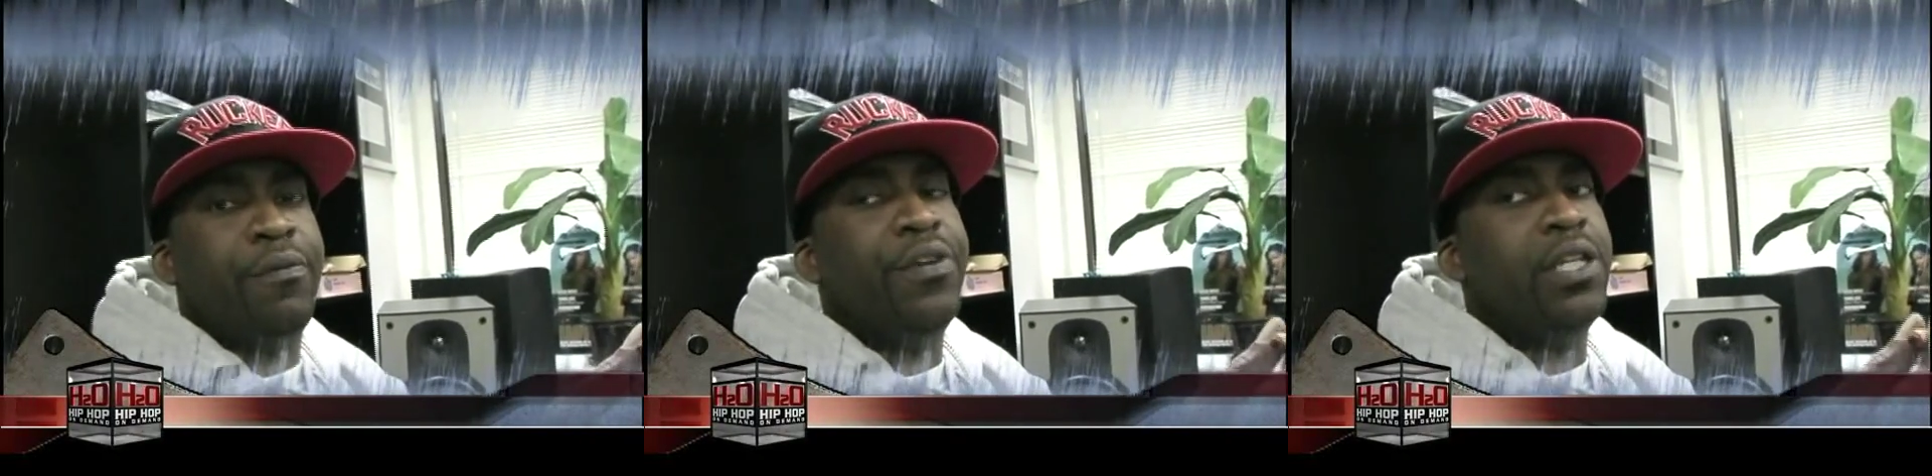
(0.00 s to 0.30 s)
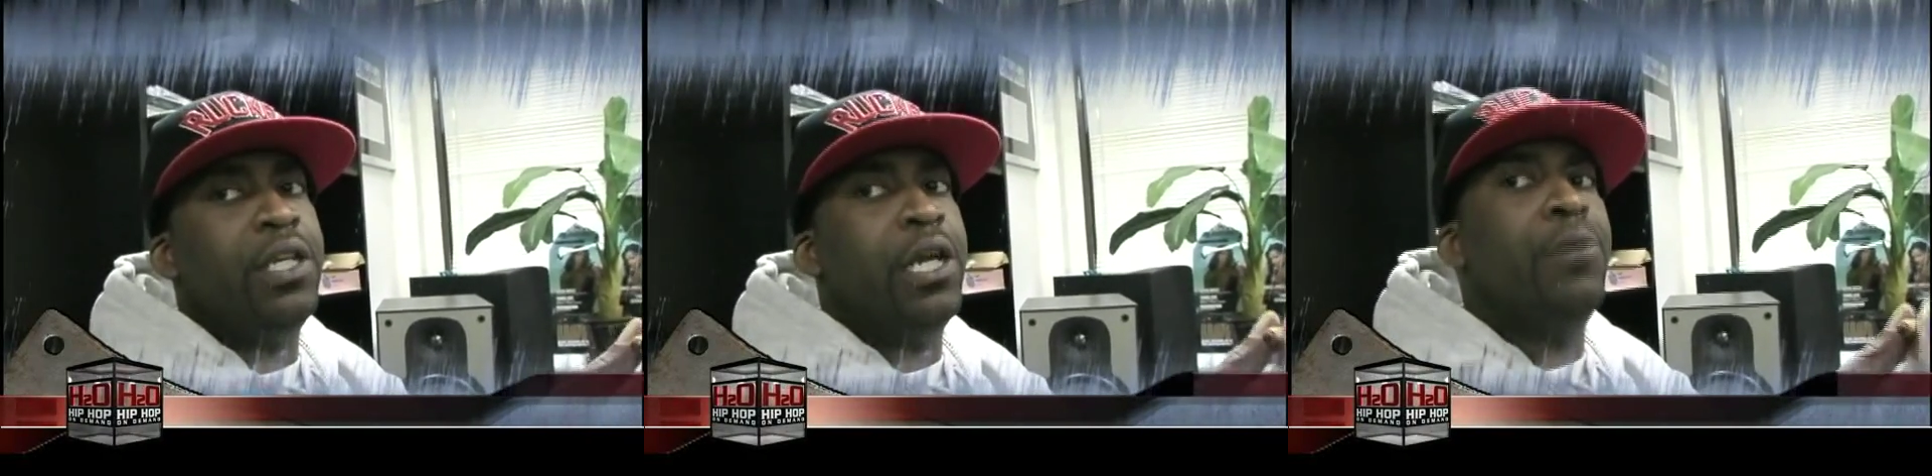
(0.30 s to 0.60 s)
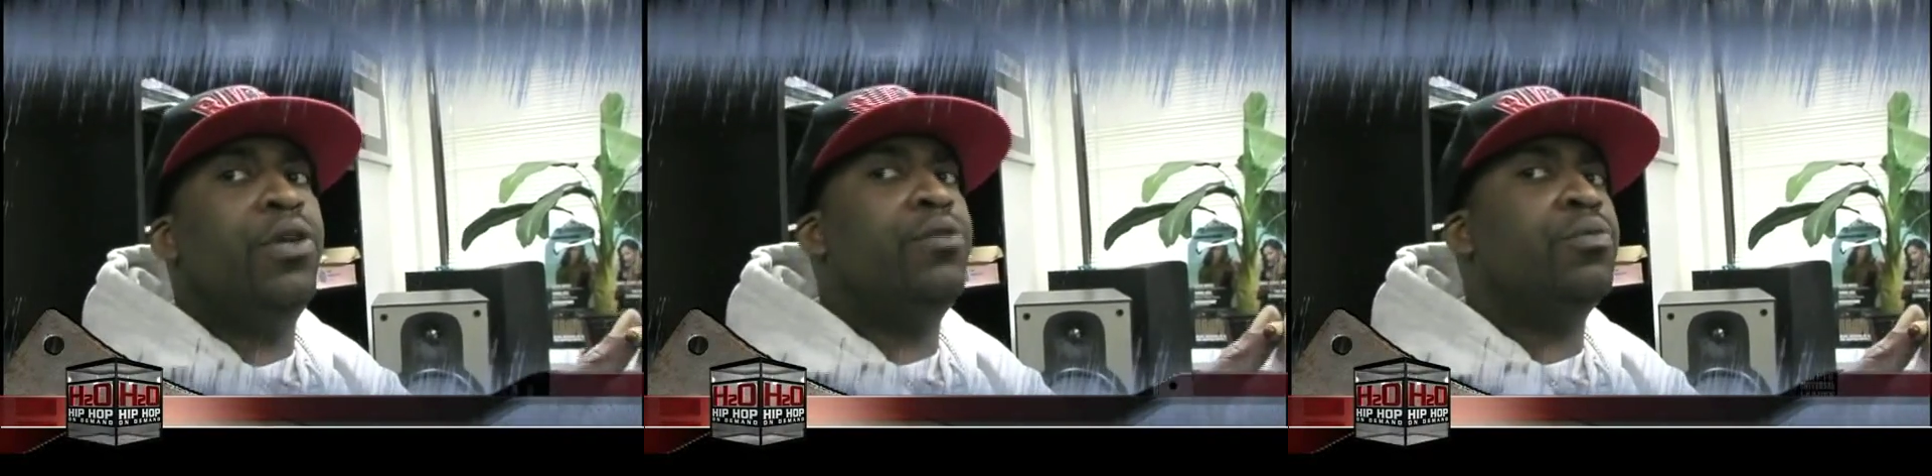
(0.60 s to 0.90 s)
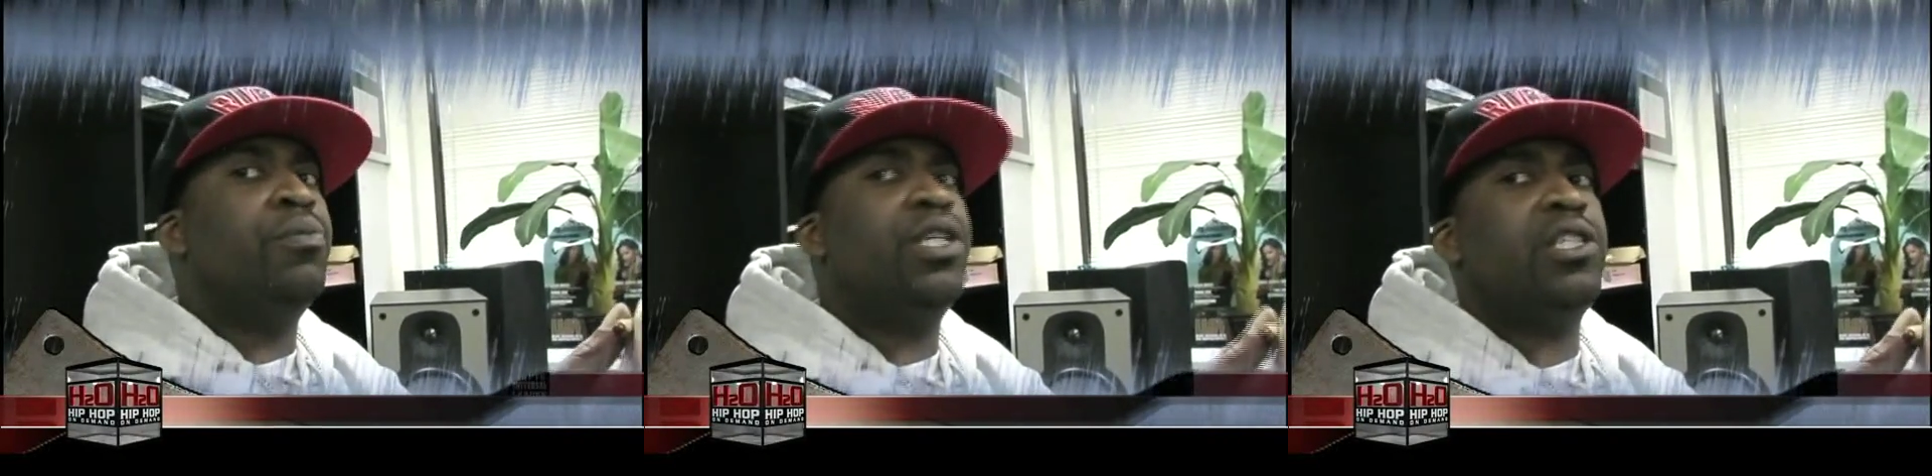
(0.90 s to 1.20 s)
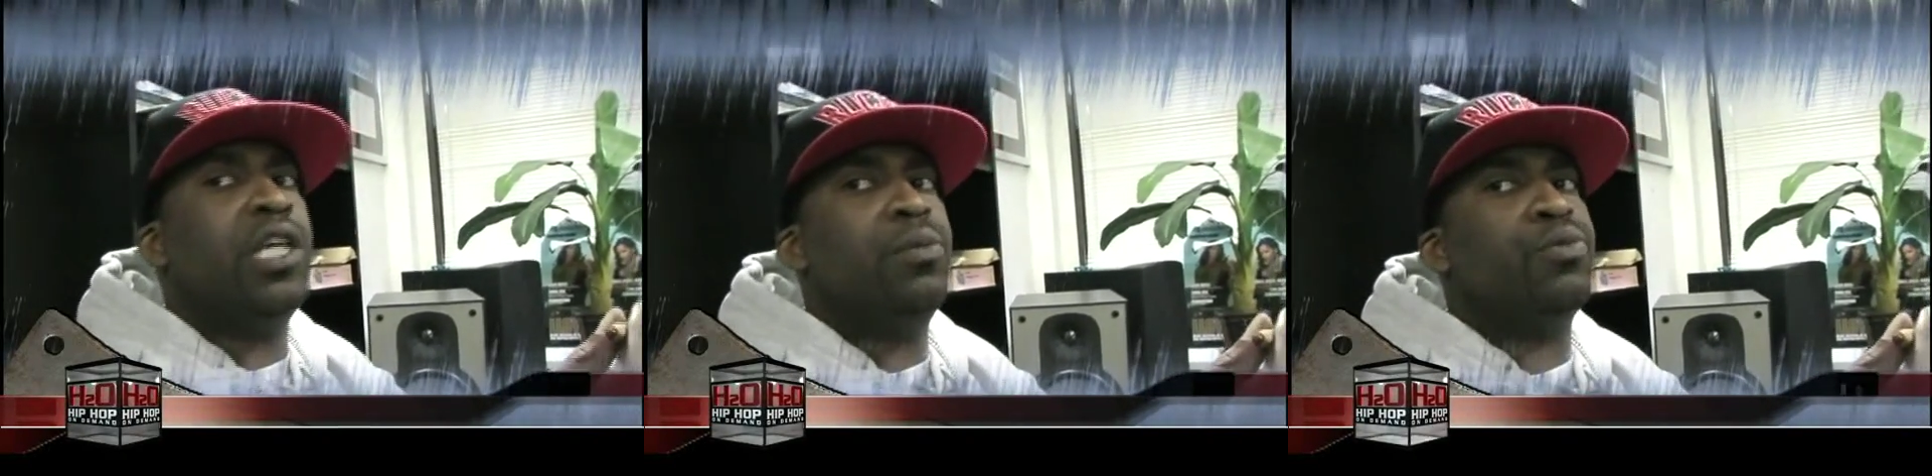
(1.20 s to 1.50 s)
50 and Eminem's
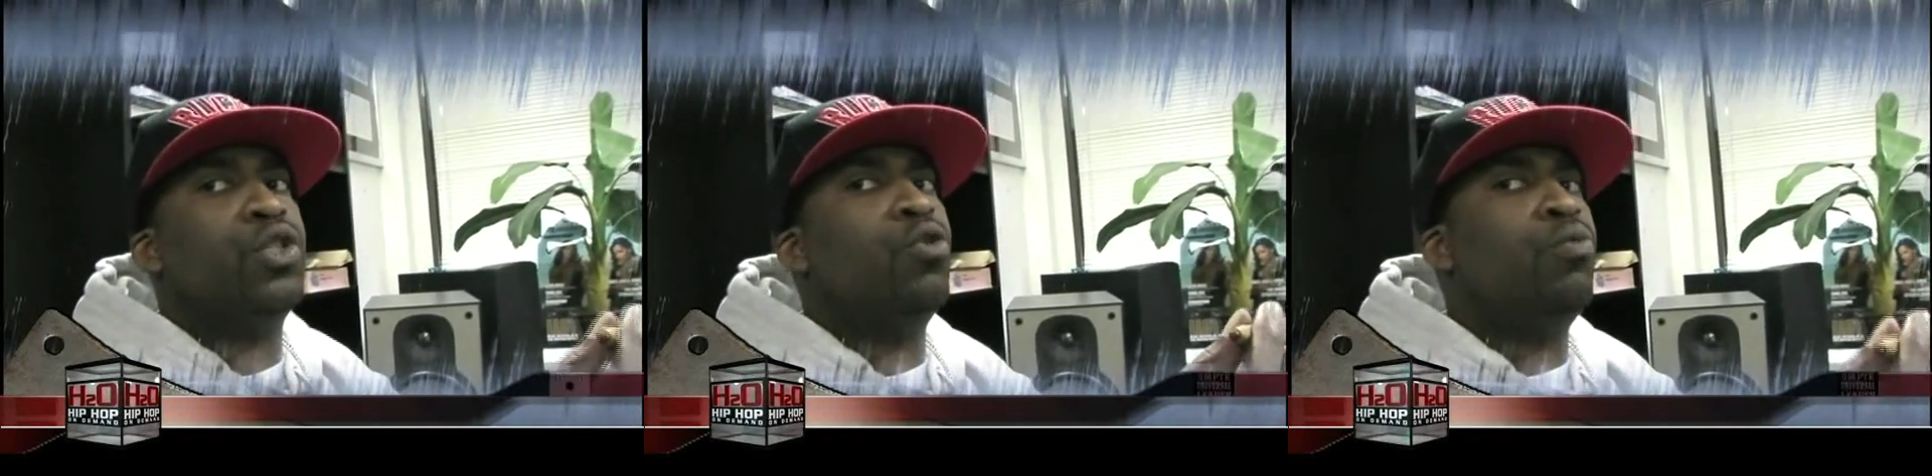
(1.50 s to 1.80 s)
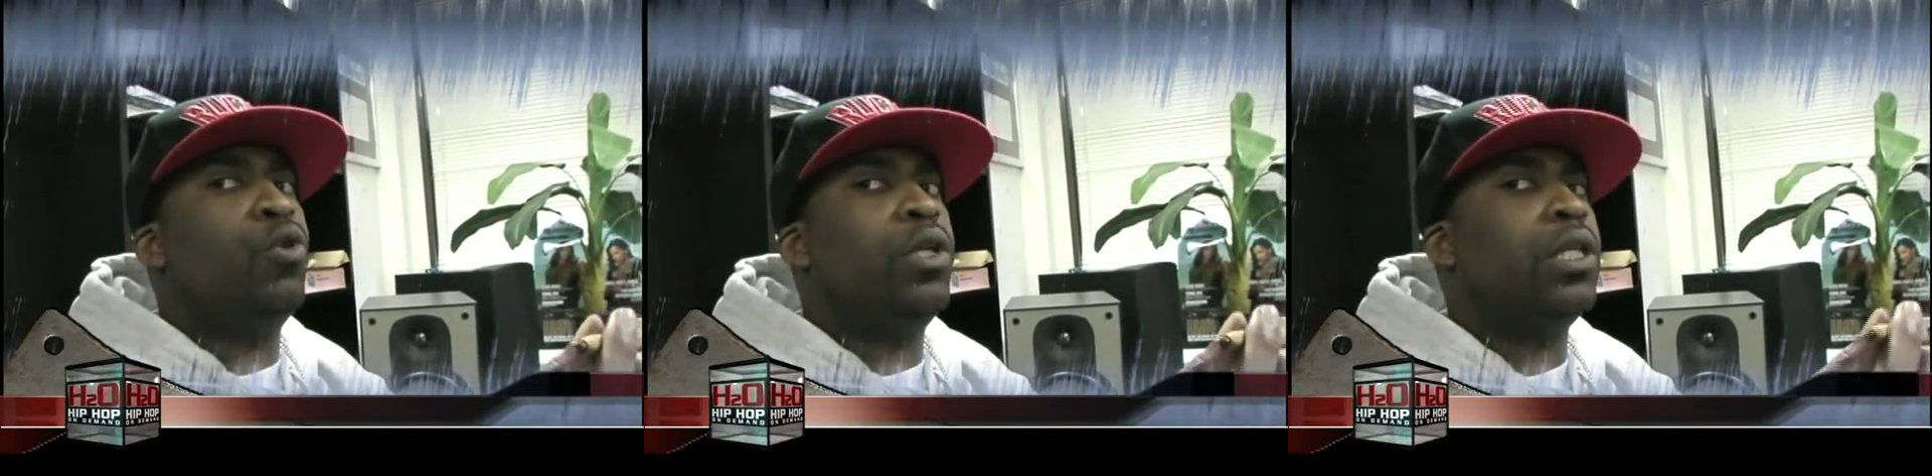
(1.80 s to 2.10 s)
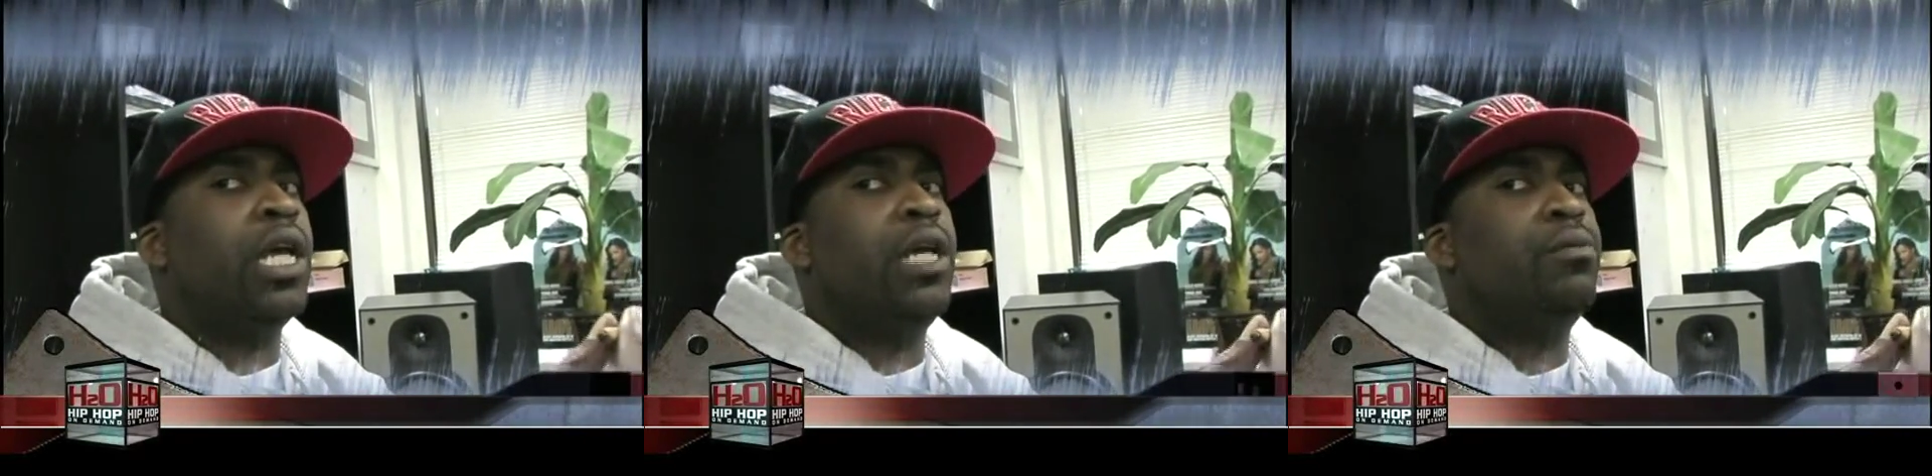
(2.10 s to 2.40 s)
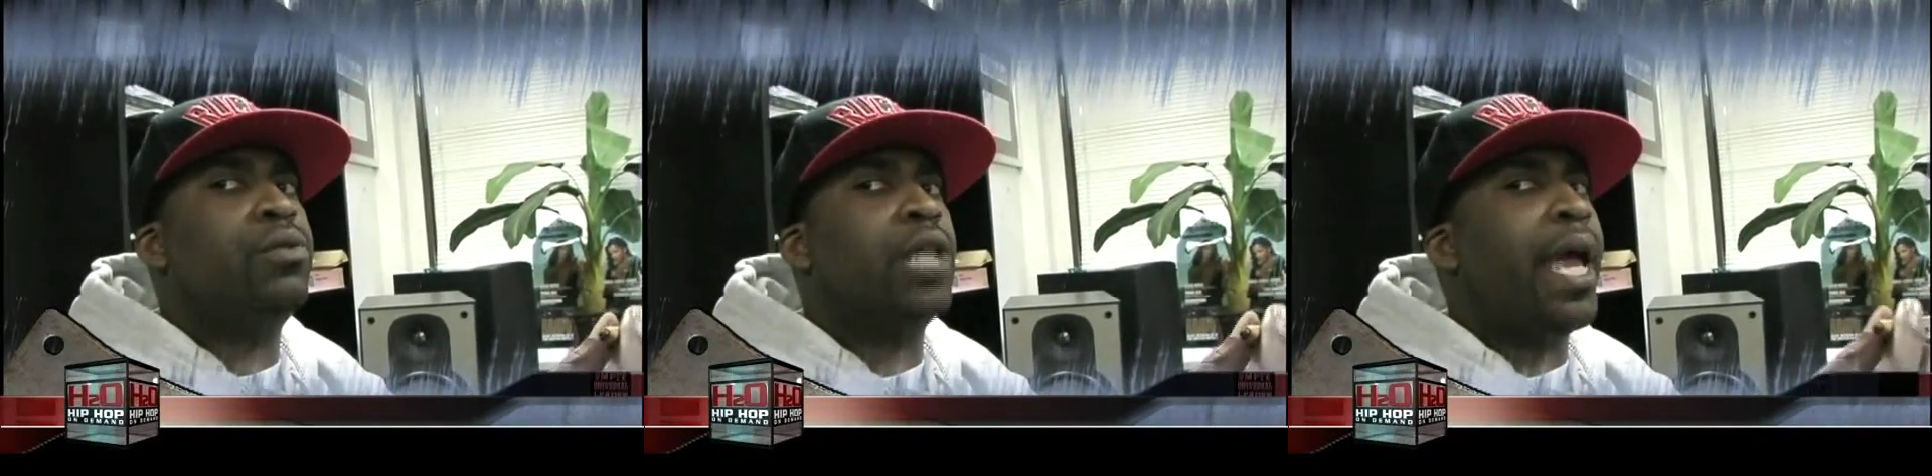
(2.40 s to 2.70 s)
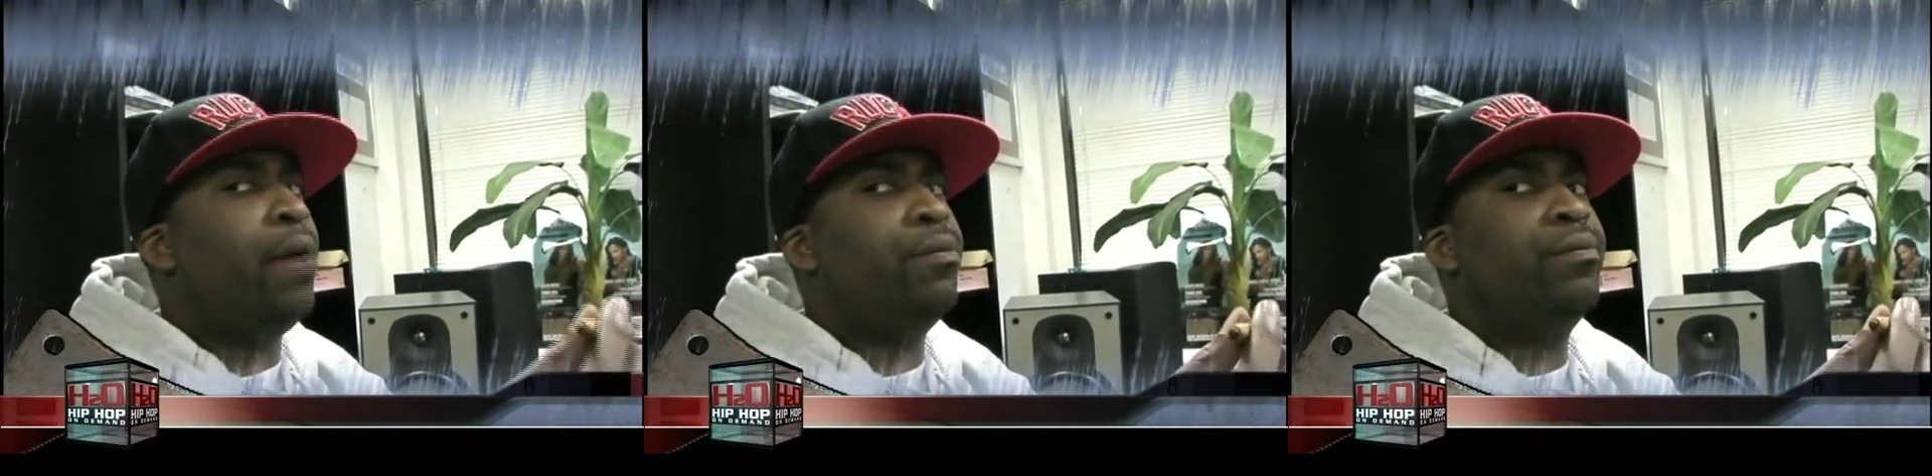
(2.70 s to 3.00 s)
mixtape sold more than Game's
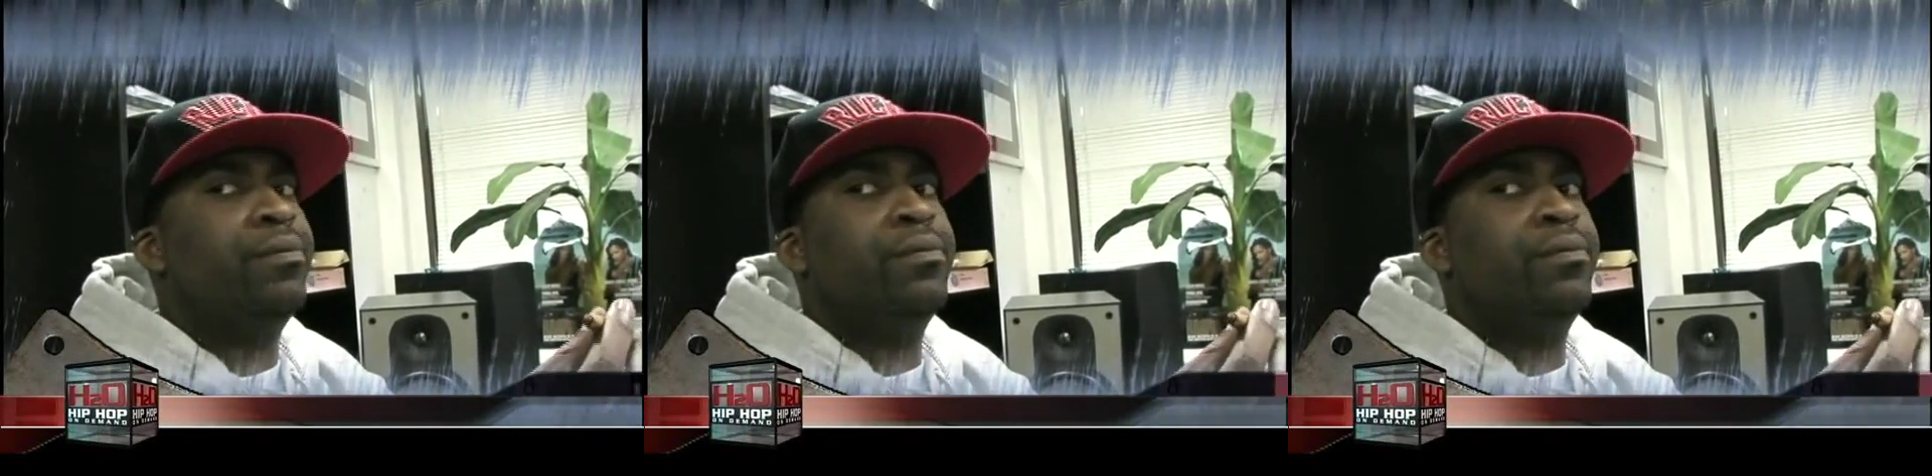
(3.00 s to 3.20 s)
album?